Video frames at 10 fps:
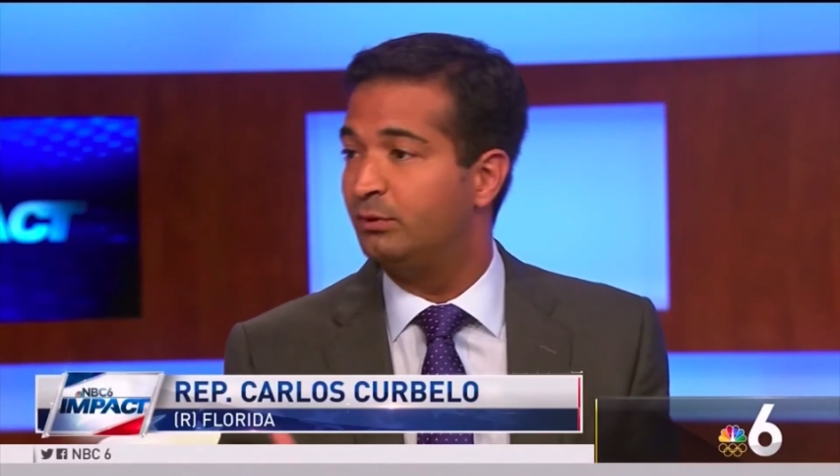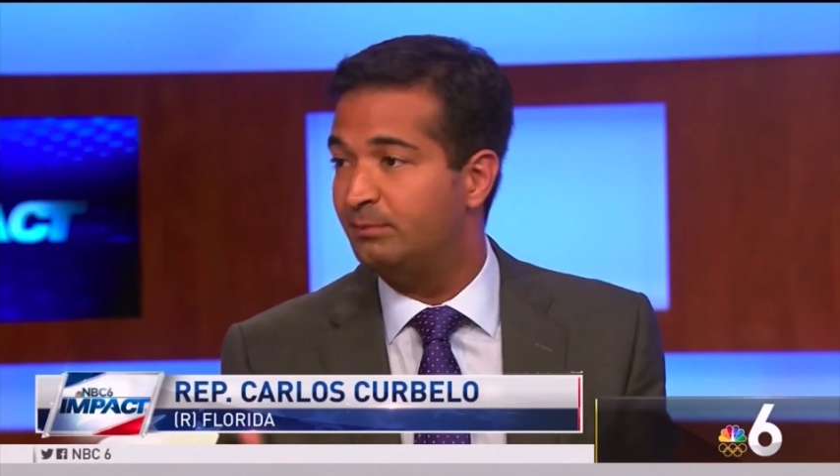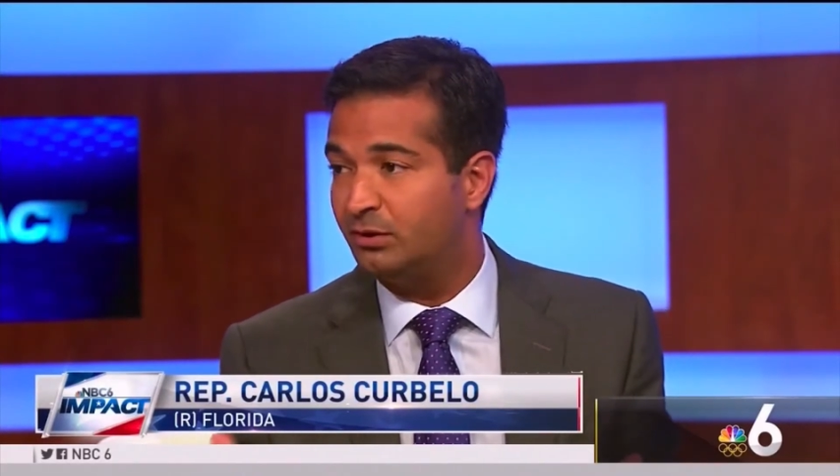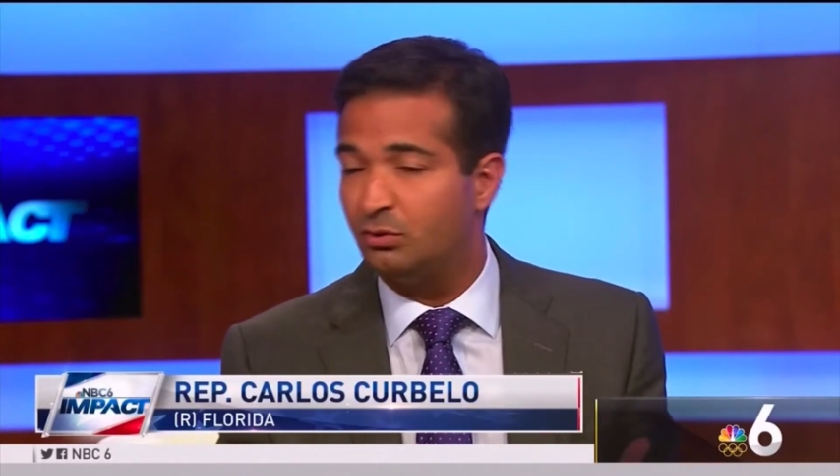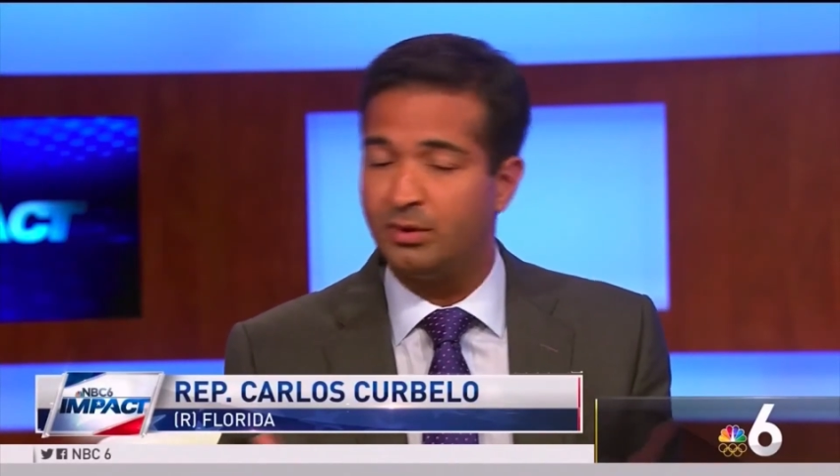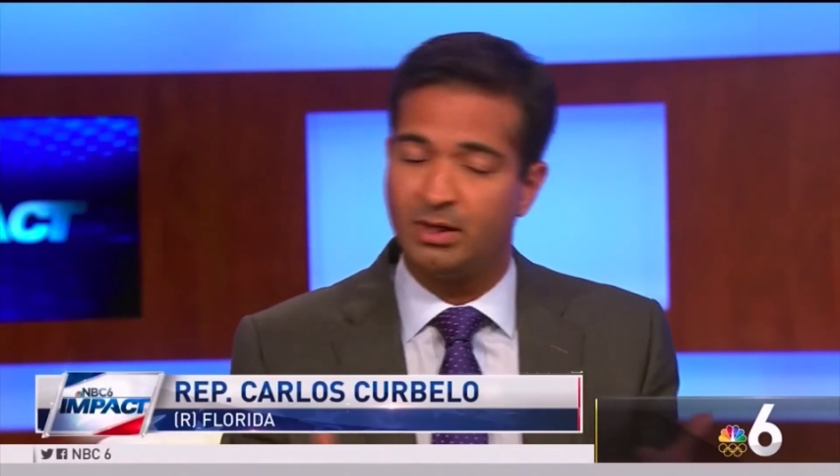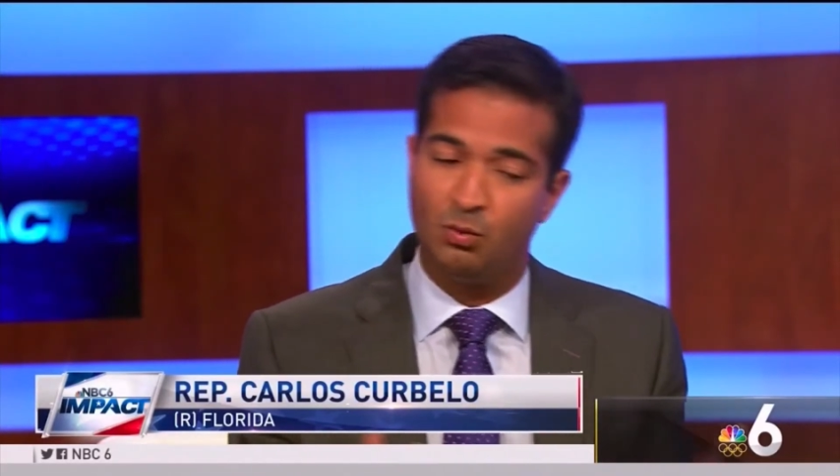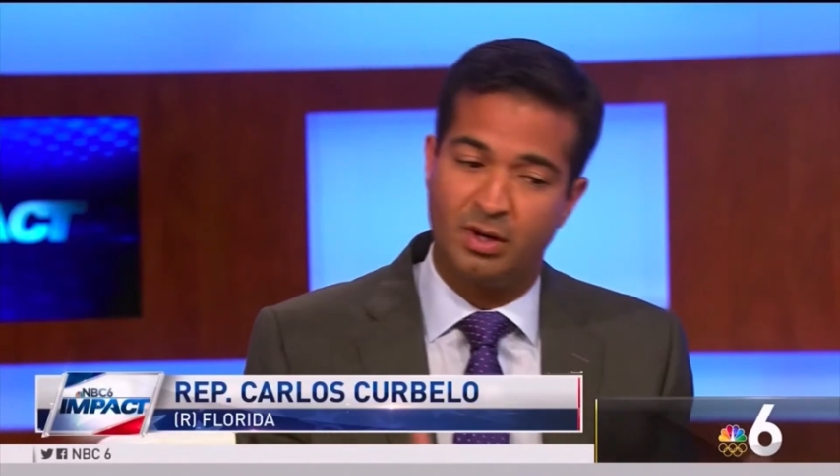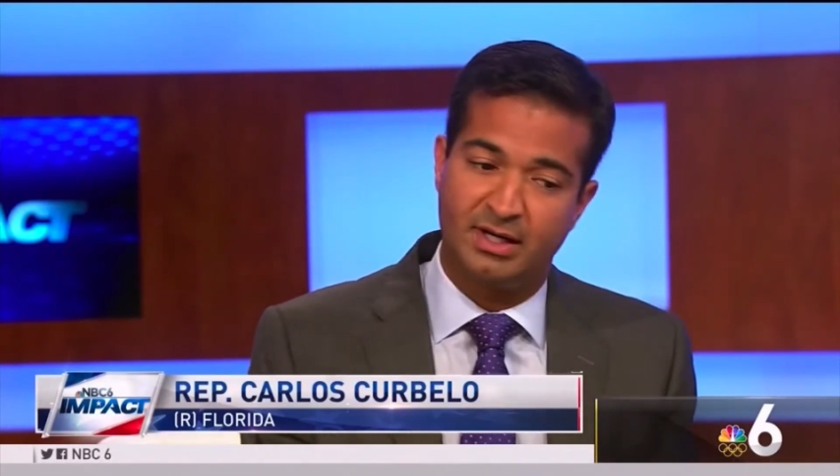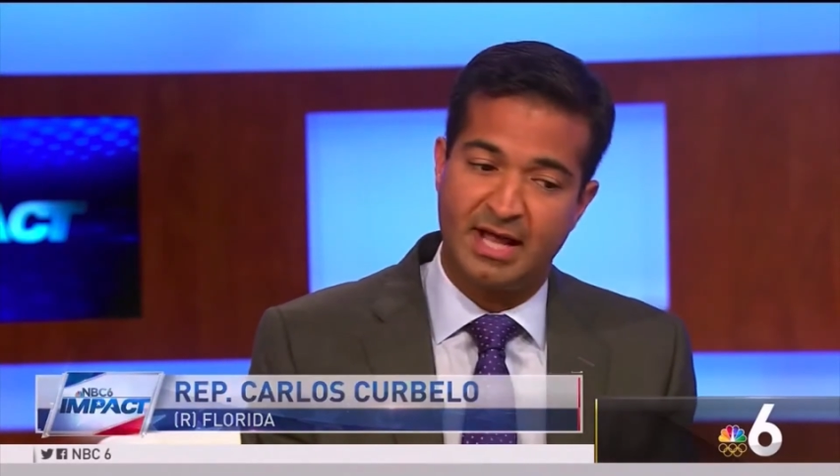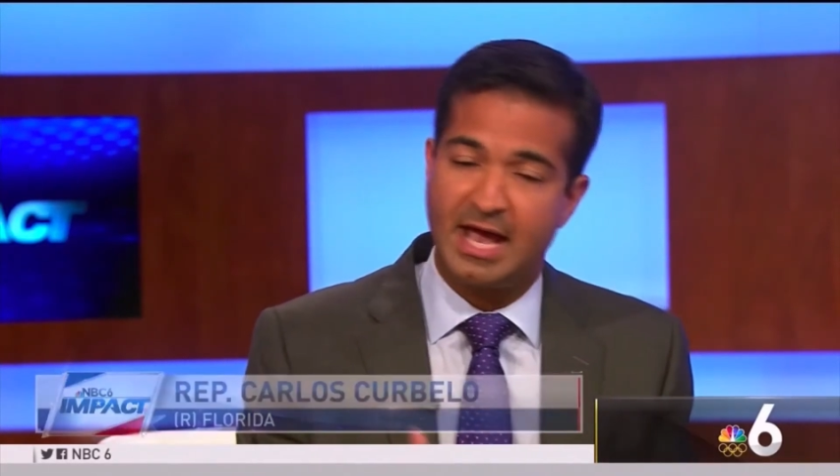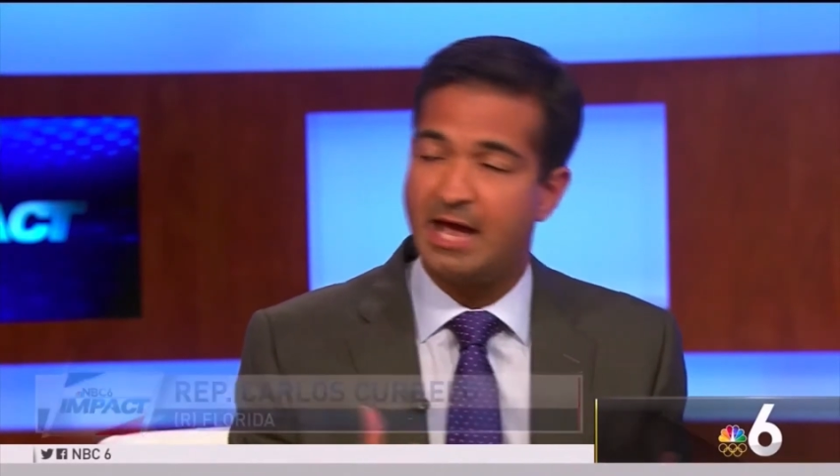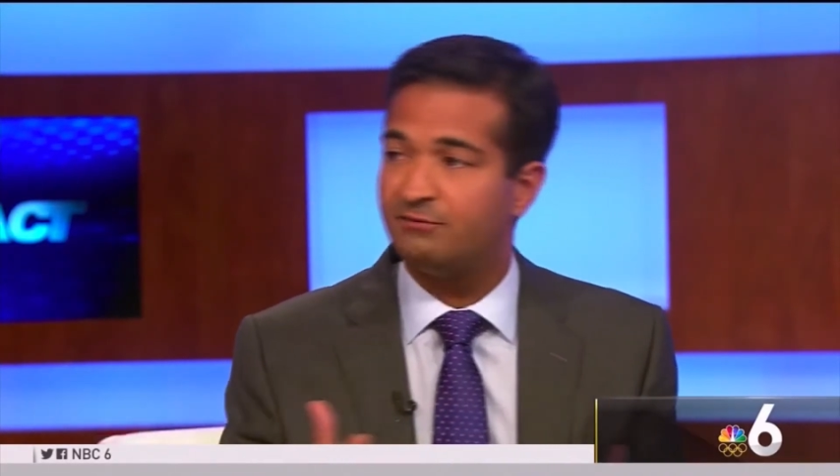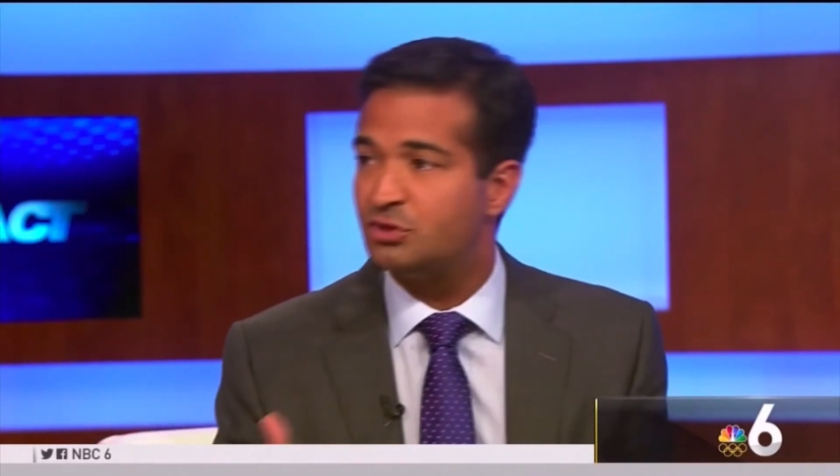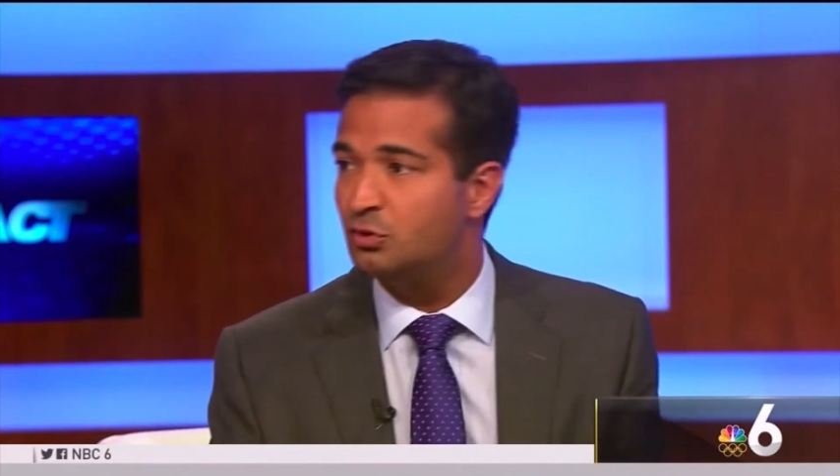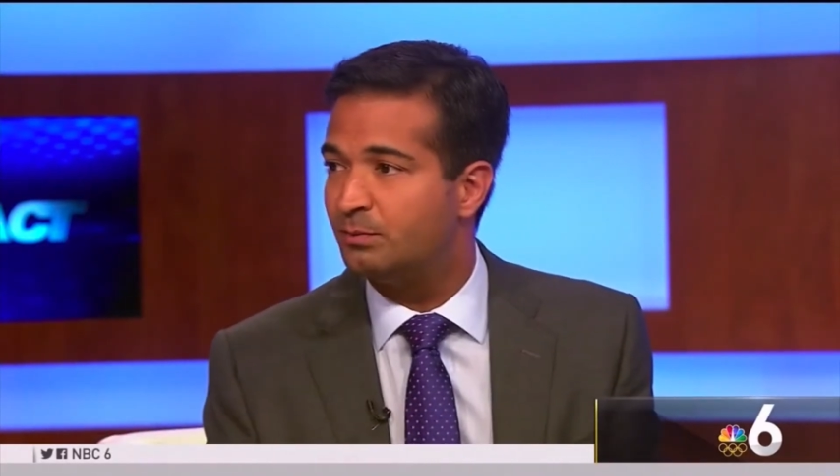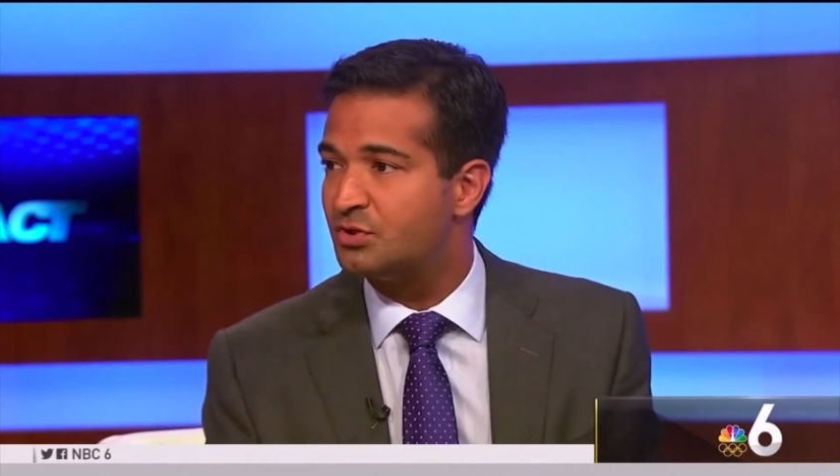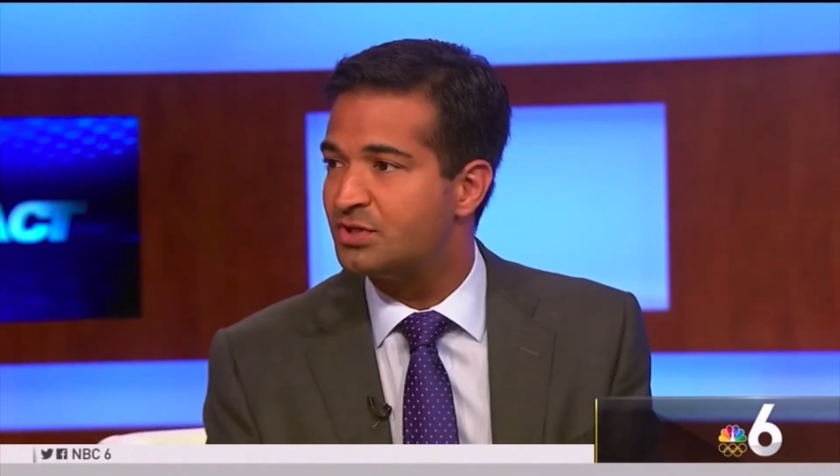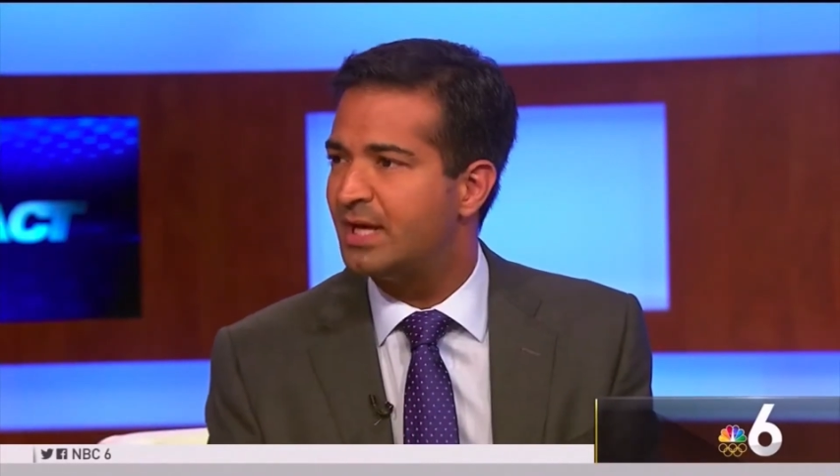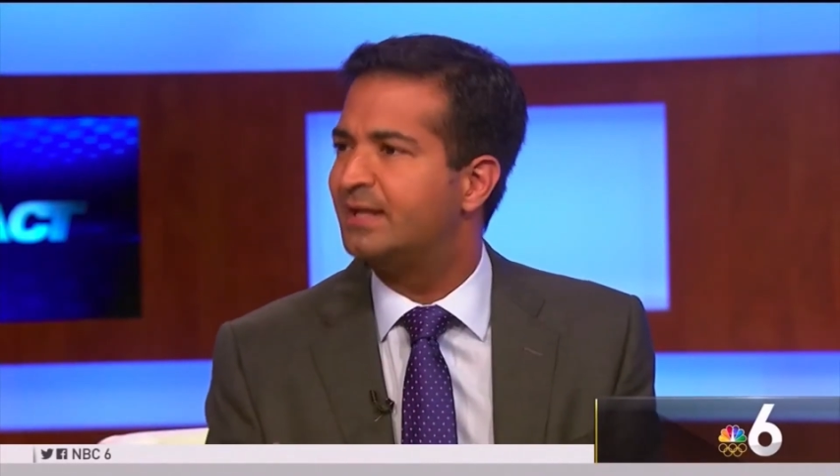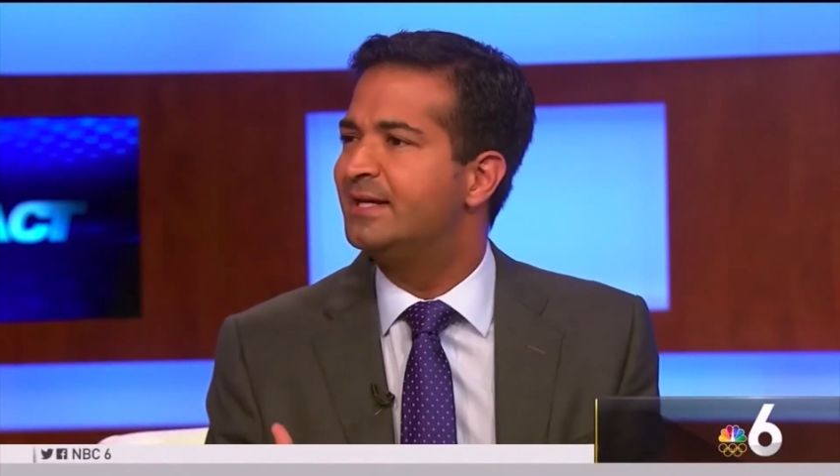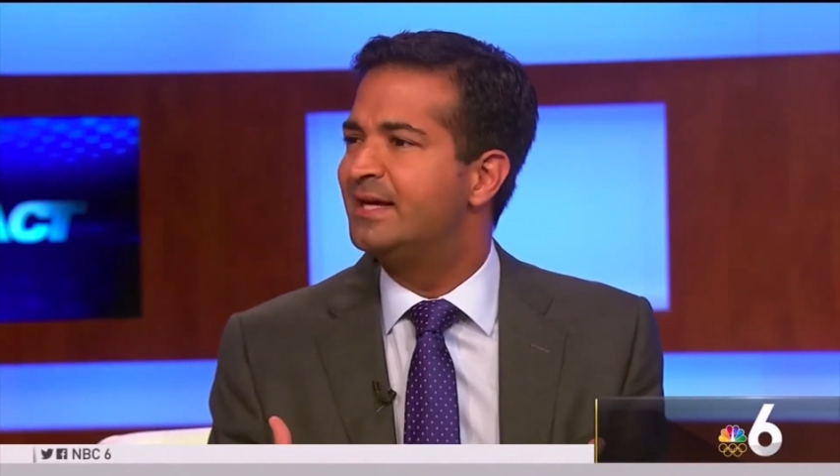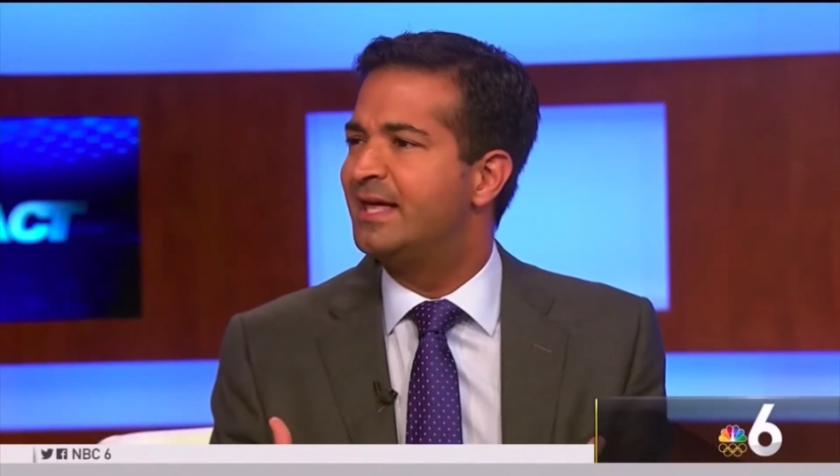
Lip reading: we've been growing at 1.5%, 2%.